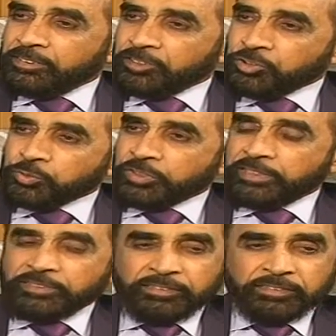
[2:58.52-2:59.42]
You
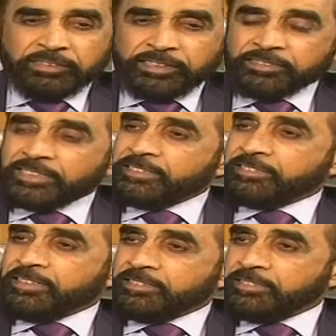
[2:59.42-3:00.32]
said that these
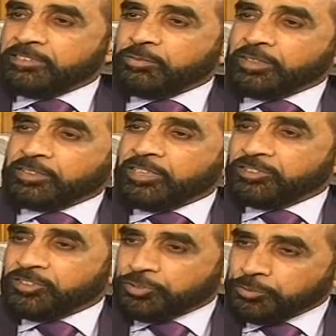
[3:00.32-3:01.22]
cases were
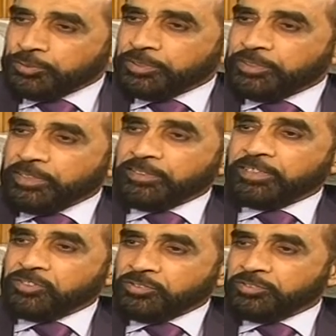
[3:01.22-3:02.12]
constituted or
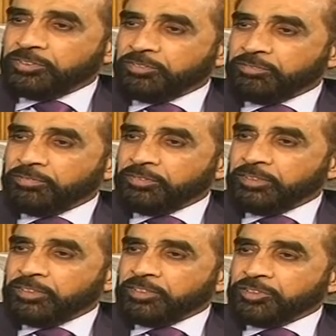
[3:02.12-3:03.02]
registered
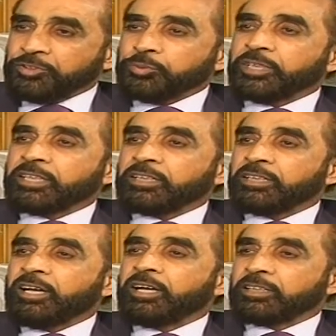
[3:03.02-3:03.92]
during our